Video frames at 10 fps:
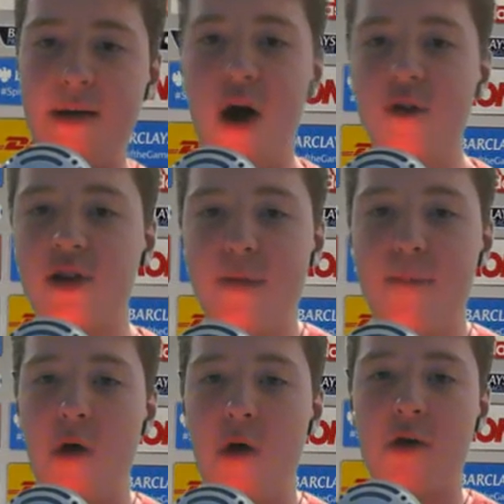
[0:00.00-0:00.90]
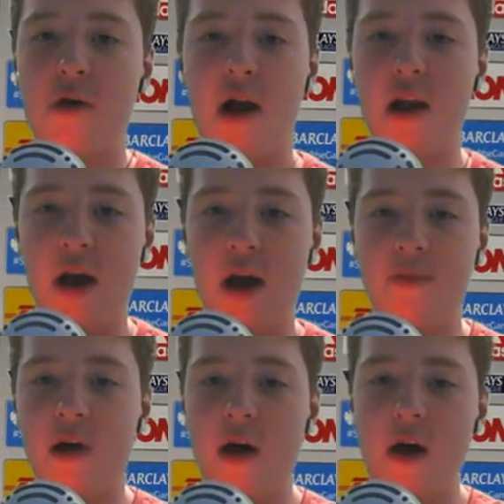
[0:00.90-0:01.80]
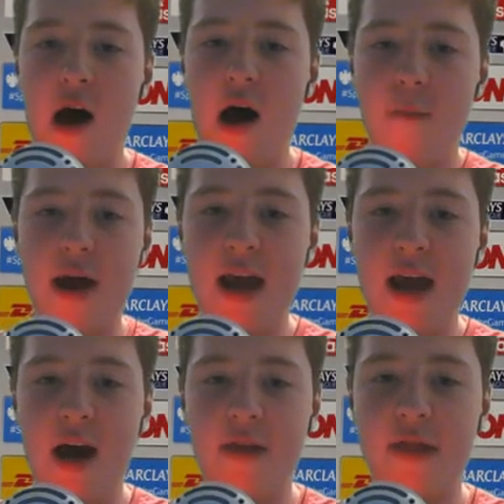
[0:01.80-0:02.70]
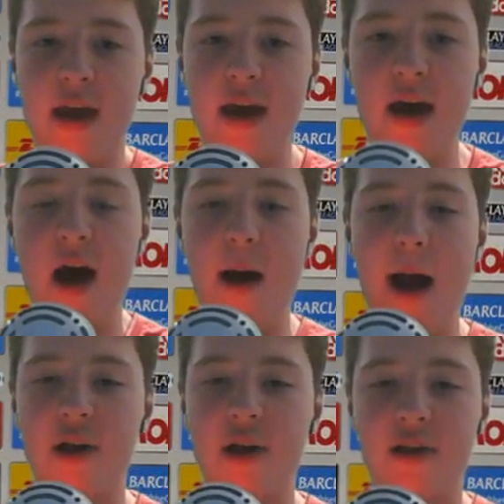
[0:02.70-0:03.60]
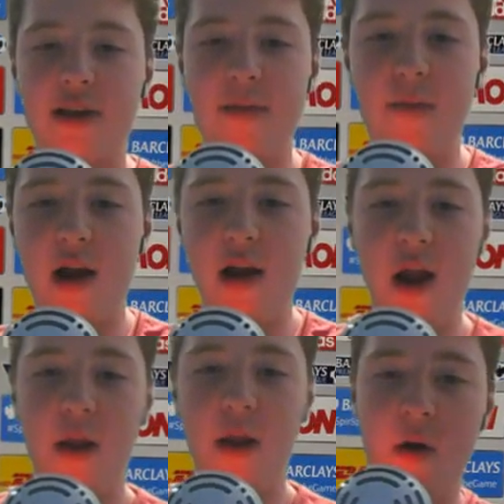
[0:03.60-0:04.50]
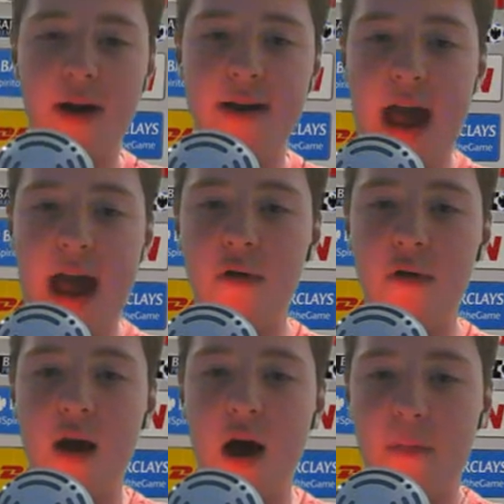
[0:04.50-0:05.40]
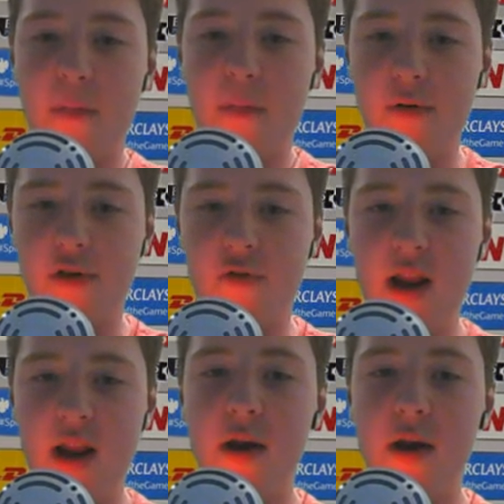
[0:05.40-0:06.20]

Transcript: Now, obviously, we both got our lineups ready. I think, as you can see, my lineup going down at the bottom of your screen.